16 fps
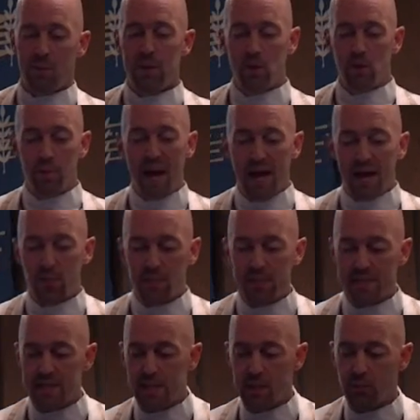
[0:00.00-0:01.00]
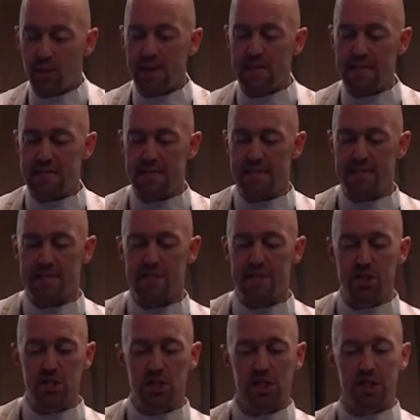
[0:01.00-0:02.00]
We look back and we see grace in his
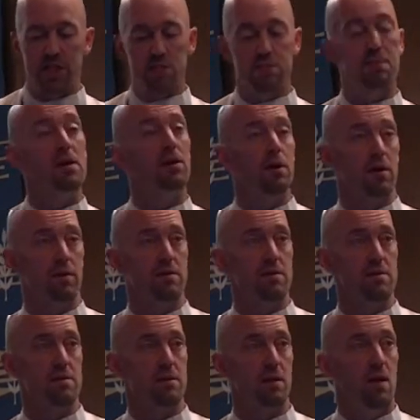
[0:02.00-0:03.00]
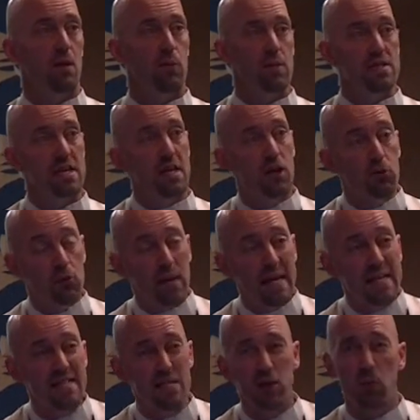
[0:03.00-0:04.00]
teaching and his miracles. We see
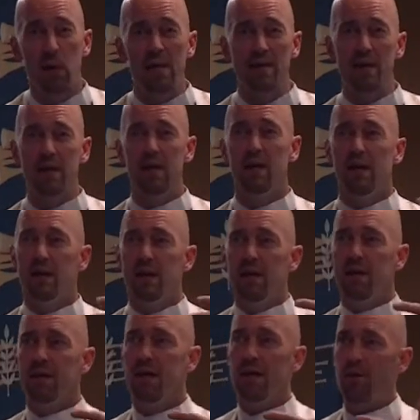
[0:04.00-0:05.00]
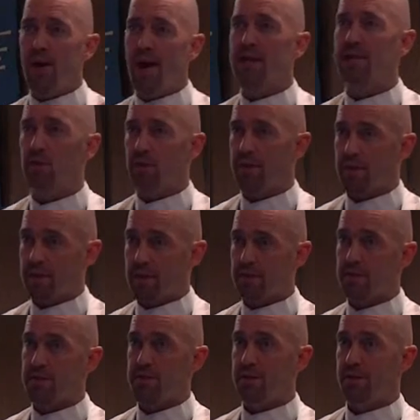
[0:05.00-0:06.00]
grace in the way that he interacted with
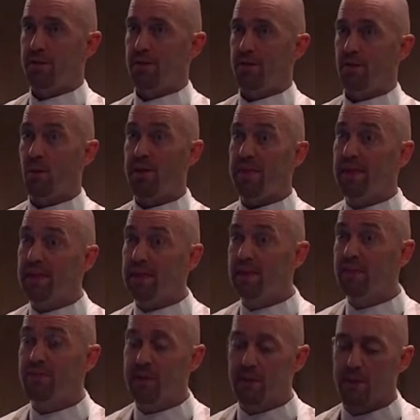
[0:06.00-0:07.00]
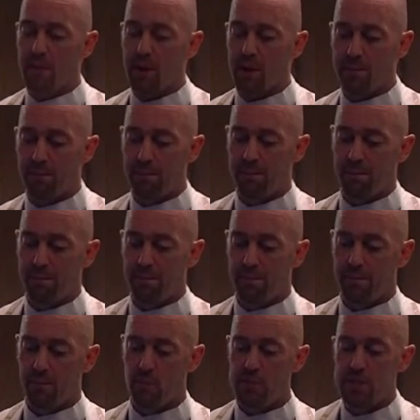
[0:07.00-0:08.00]
others, the way that he lifted them up.
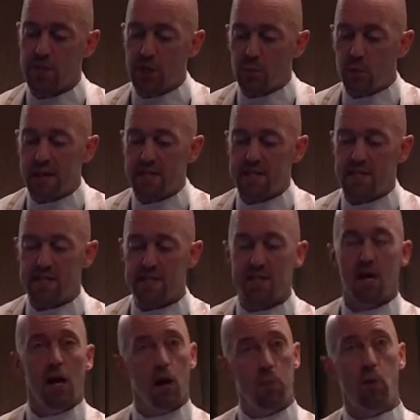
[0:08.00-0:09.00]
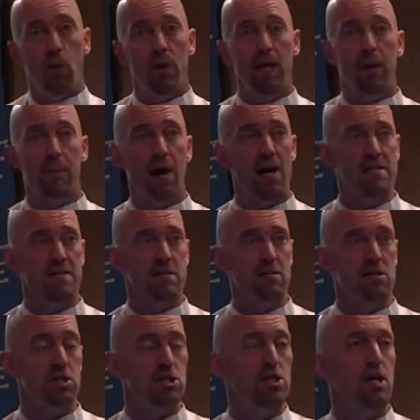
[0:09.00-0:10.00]
We see grace in his appointing
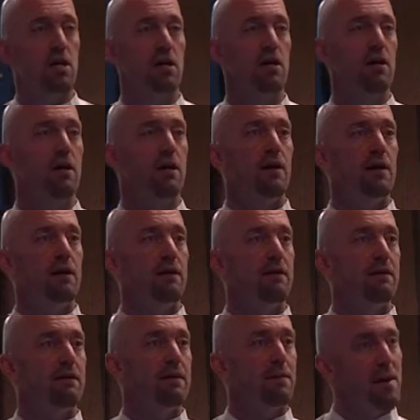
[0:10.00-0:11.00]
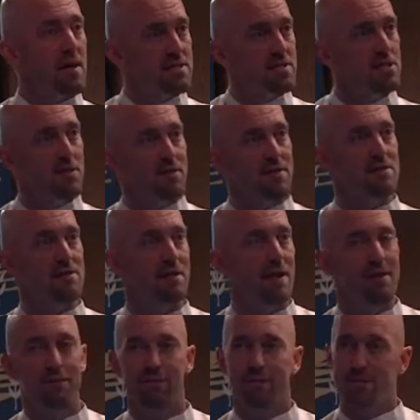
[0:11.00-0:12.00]
apostles to share the message of his
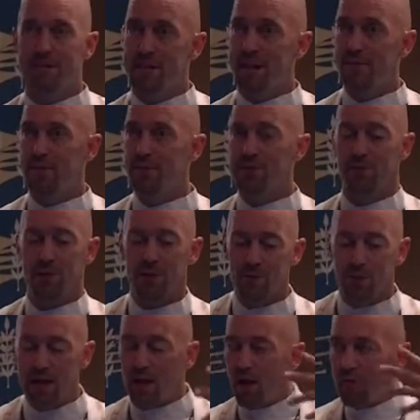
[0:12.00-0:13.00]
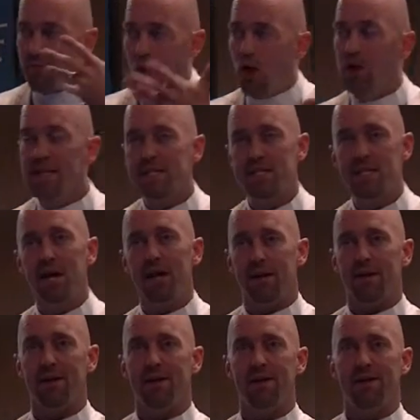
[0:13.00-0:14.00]
life, his death, his resurrection, of all he's
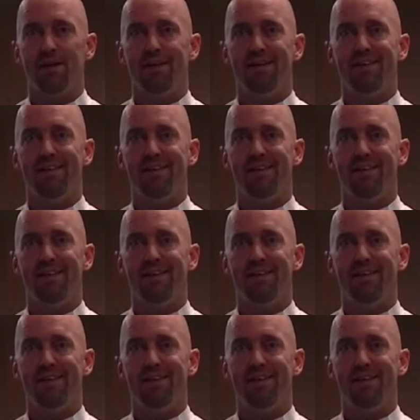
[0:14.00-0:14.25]
done,